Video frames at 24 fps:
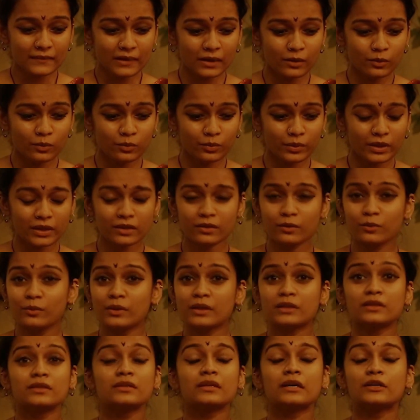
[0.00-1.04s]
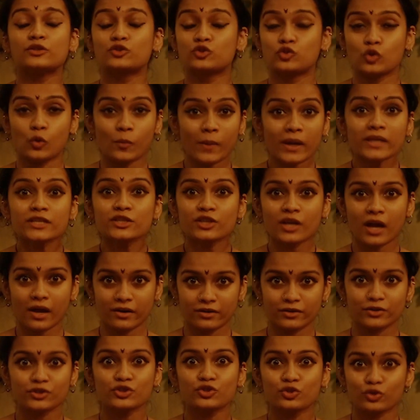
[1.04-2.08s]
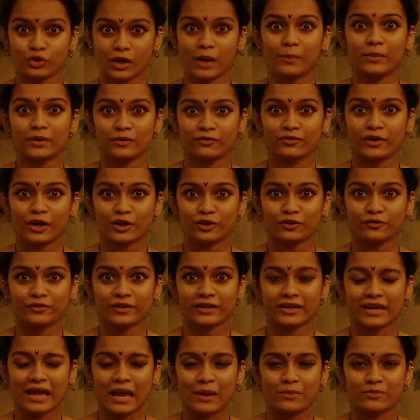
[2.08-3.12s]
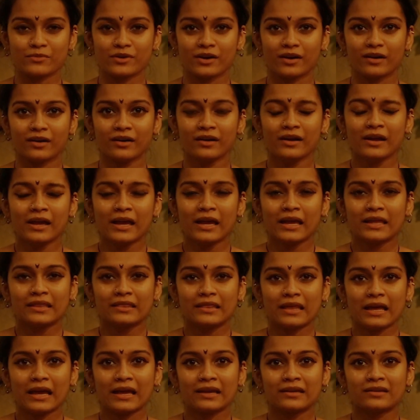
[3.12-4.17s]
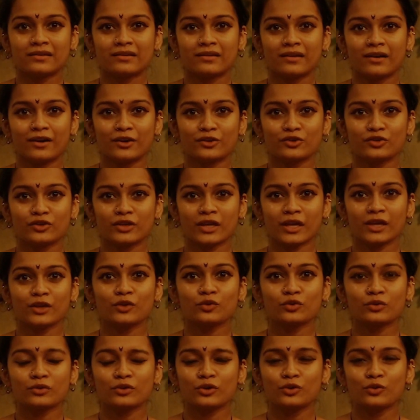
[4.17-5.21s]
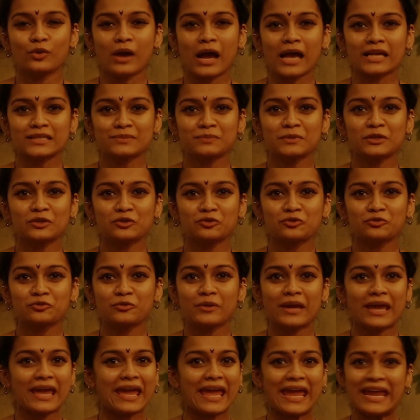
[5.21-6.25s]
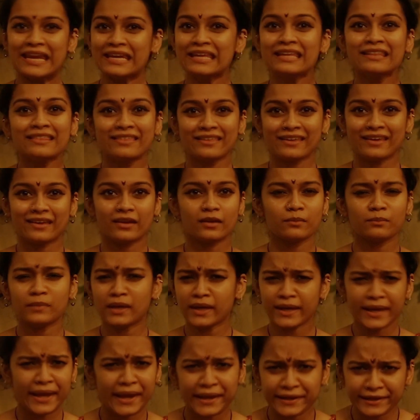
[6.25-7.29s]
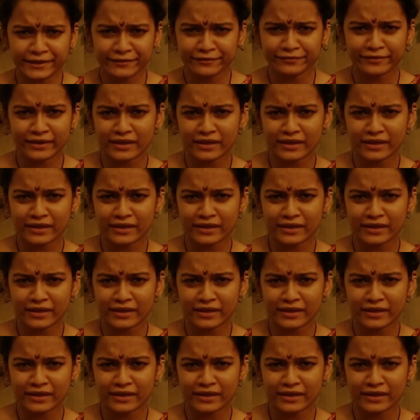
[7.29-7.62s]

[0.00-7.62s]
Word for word: with, with so much courage to come in front of a camera that uh, today you, you asked me to do anything, make any